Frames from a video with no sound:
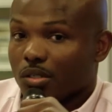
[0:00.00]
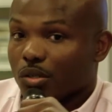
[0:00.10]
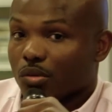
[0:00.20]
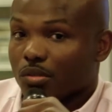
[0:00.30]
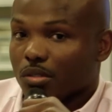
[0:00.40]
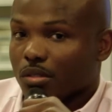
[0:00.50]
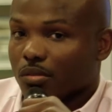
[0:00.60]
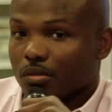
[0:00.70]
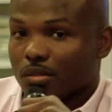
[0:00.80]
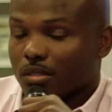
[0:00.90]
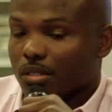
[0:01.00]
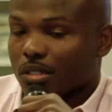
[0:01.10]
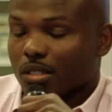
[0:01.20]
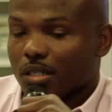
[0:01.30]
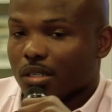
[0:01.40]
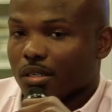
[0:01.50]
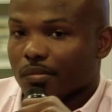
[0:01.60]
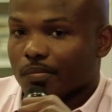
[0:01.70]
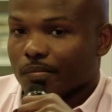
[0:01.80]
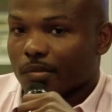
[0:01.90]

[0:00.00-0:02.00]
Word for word: You know, you know the uh,